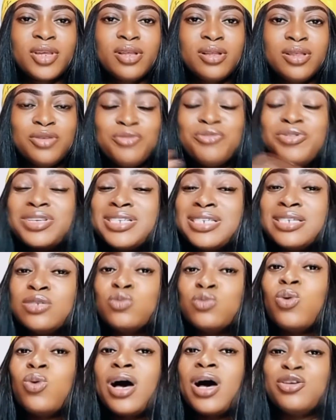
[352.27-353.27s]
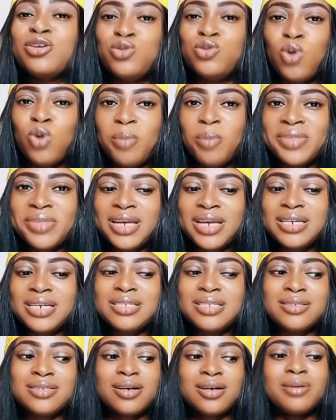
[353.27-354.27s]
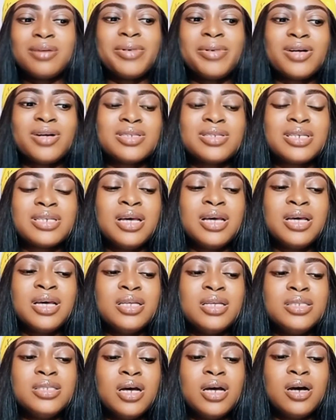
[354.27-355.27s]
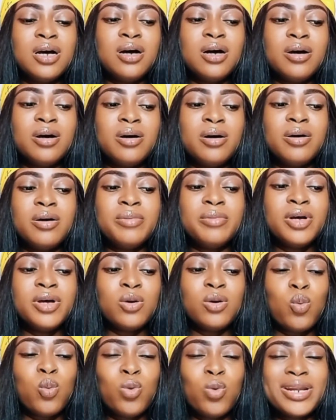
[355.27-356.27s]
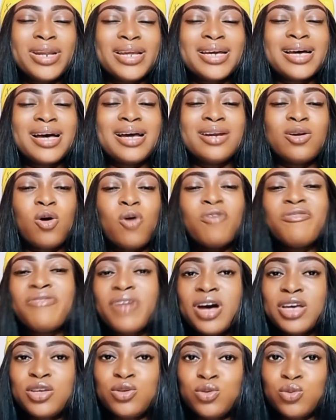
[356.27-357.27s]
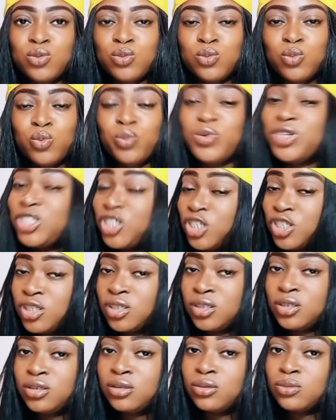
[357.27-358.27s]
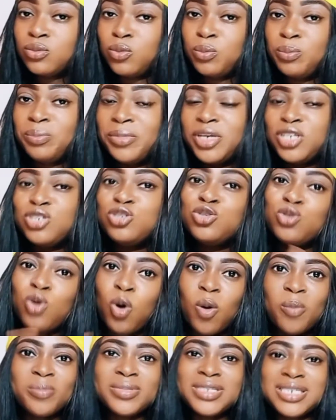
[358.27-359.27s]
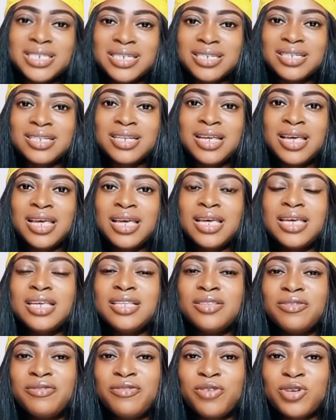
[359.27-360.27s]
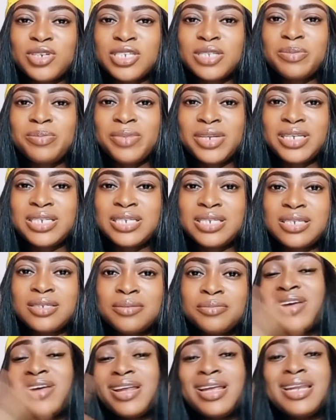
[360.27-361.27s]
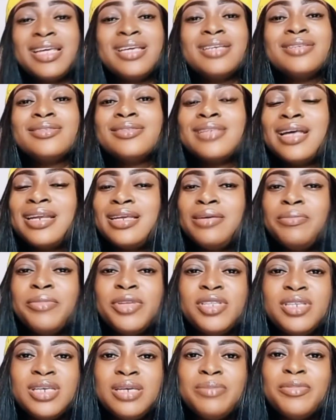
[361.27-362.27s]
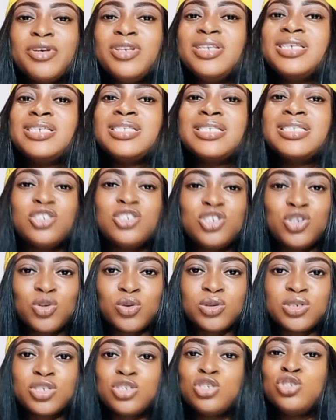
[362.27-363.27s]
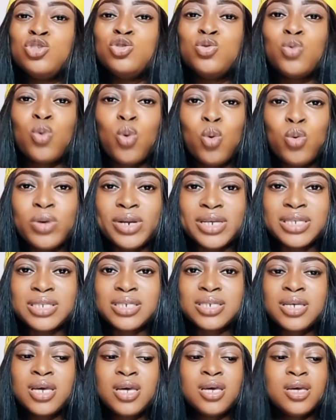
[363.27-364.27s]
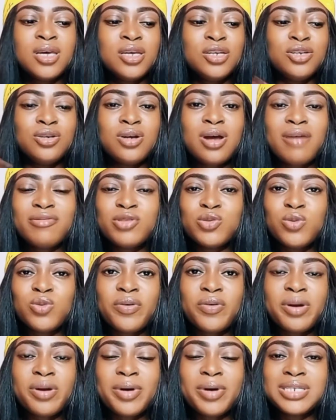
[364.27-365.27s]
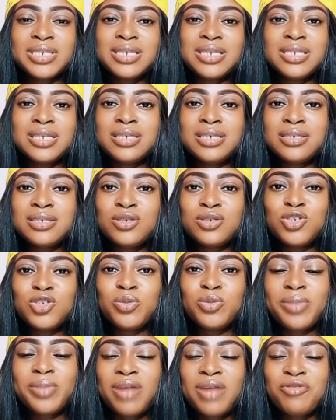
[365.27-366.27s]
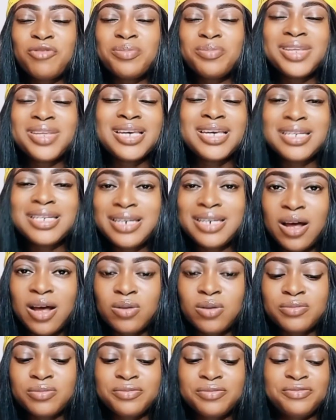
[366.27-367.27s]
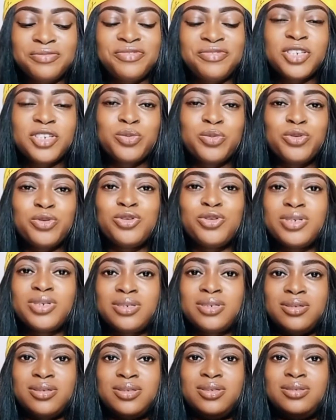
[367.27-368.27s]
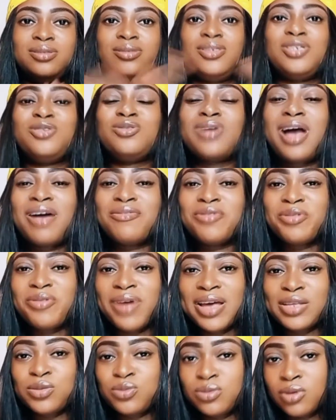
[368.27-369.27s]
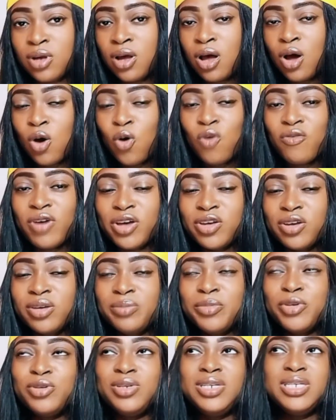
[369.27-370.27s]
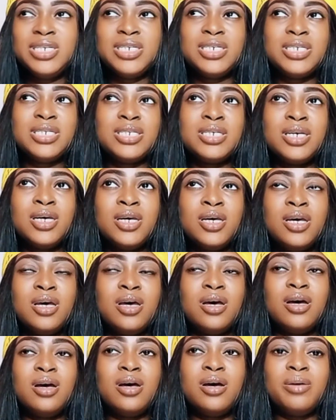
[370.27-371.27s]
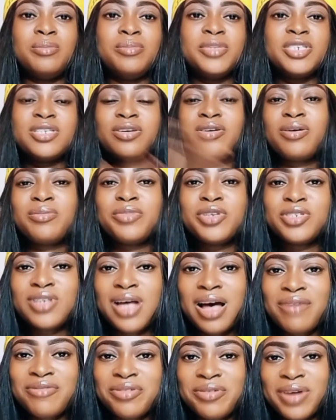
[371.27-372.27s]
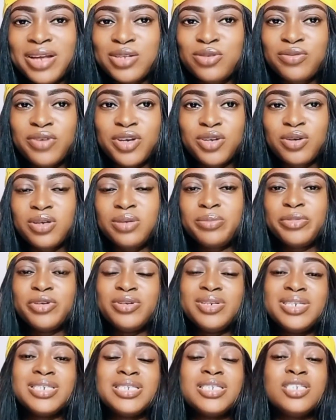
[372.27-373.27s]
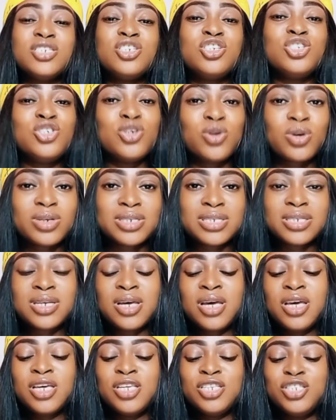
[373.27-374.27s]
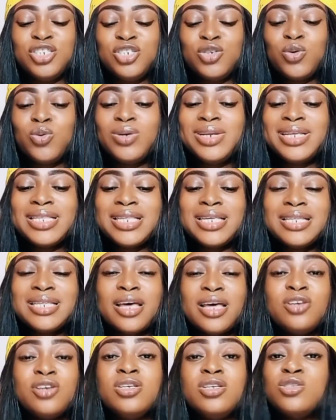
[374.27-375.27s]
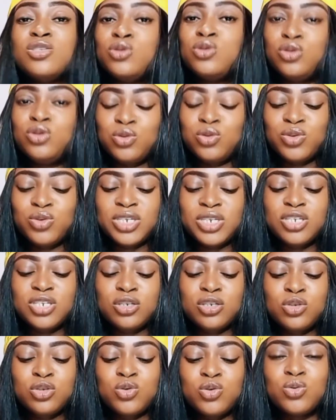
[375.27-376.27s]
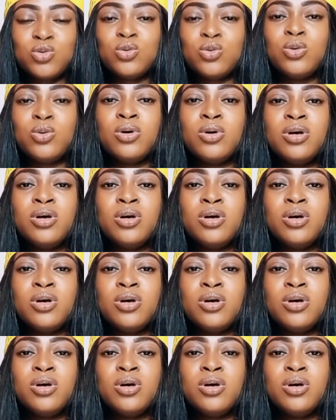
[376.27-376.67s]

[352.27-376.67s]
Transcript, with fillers: the reason why you opted in. They talk about uh, what they can offer you, which made you opt in in the first place. Finally, an e the email list yours. You own it. You don't have to worry about any social platform taking it down. Facebook doesn't. They don't have a right over your email list. Um, Instagram doesn't have a right over your email list. It's yours. The only thing that you need to do is to